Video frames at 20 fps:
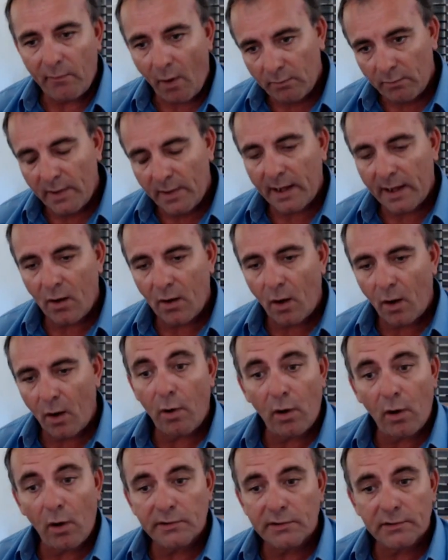
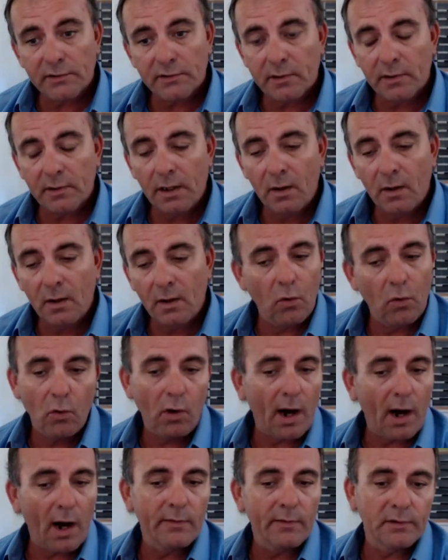potentially packet
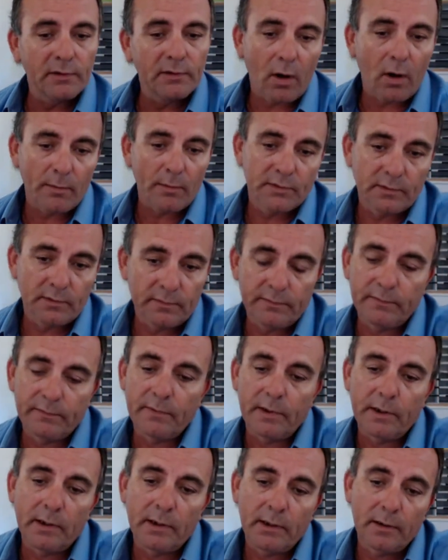type inputs
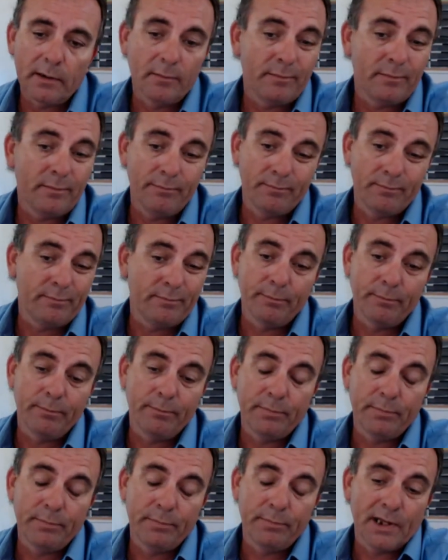to make it
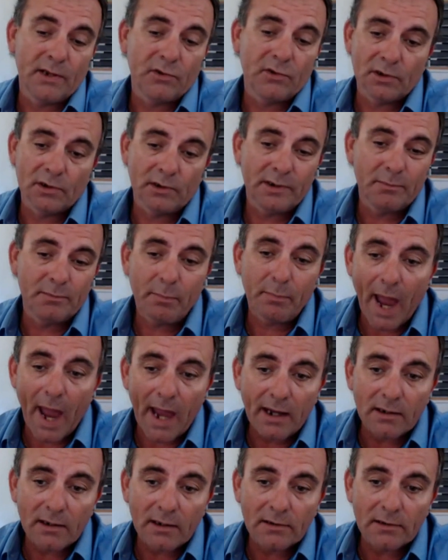tea
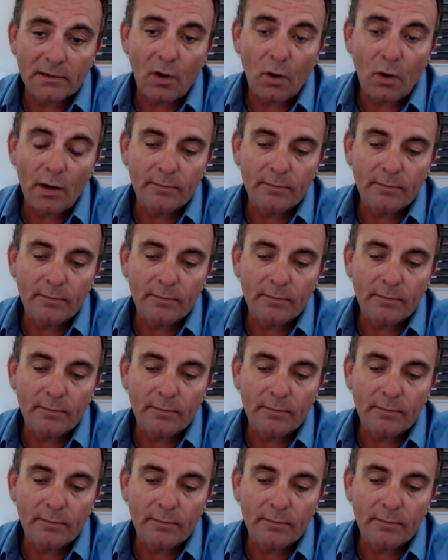extract from.